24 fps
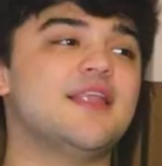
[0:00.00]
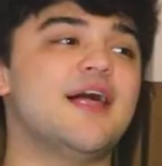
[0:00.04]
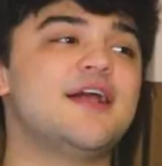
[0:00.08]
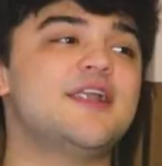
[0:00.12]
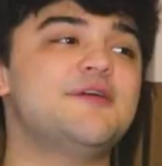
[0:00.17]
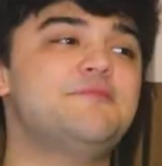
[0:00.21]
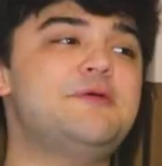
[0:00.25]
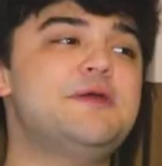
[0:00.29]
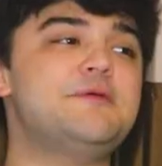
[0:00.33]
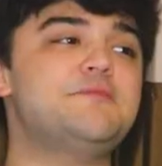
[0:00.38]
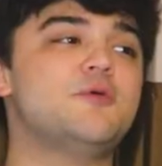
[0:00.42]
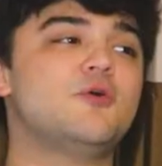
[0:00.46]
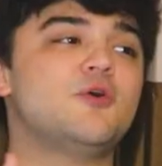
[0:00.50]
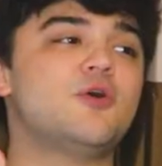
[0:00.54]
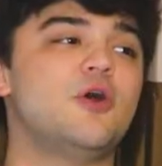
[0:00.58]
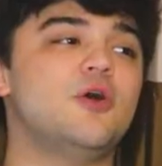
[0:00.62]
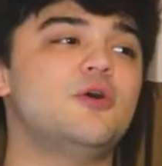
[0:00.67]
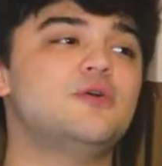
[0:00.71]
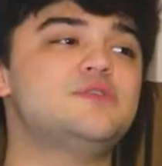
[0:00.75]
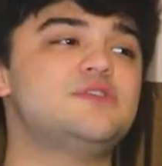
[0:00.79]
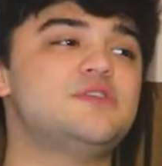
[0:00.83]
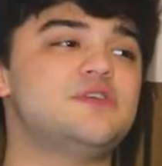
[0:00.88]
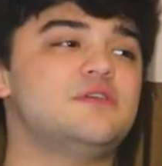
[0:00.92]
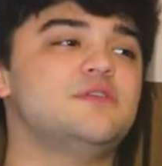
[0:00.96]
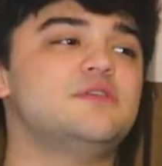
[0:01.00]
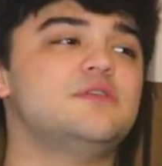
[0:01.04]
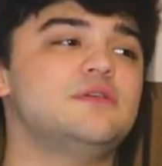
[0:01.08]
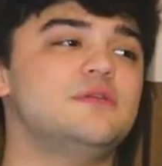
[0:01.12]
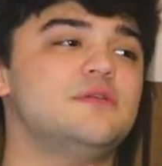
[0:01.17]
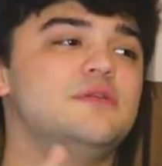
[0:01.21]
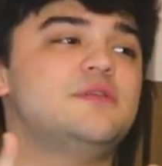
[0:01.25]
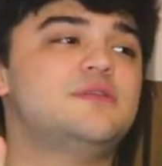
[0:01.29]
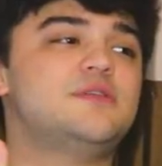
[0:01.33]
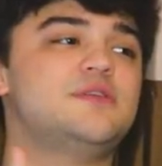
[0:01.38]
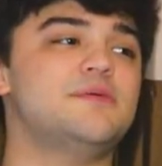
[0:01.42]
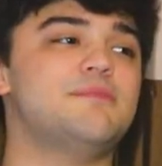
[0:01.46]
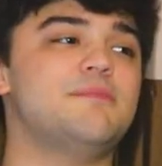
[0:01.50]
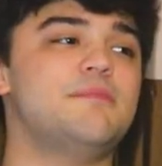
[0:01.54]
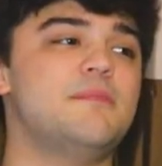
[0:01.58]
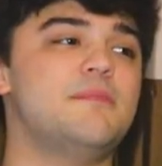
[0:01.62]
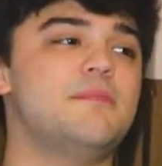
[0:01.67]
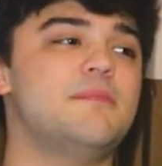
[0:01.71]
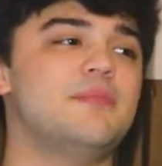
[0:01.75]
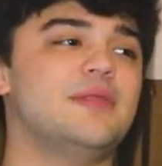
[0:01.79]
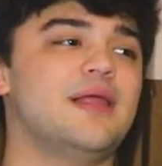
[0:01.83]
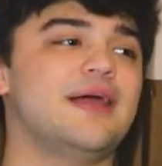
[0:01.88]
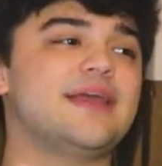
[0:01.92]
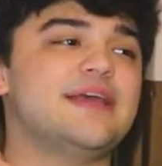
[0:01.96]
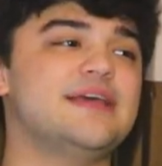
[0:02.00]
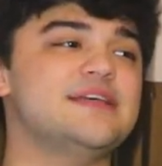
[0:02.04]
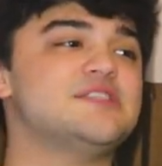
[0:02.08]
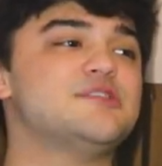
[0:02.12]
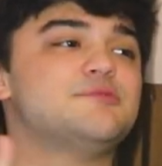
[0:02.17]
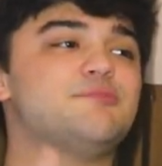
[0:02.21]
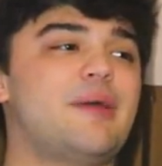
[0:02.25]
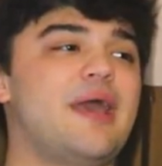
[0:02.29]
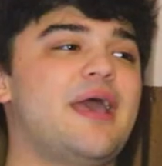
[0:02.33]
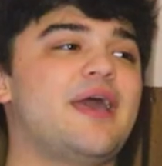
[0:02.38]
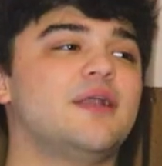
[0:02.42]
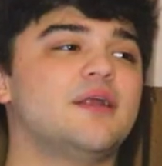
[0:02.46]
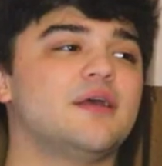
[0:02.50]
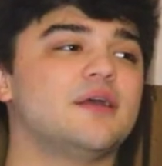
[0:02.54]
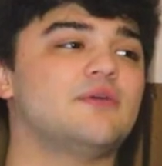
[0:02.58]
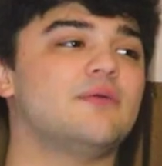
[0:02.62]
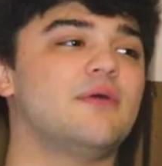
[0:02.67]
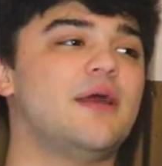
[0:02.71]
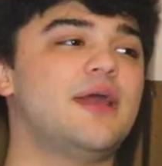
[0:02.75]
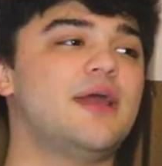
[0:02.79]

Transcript: lot of people go to like Hispanic,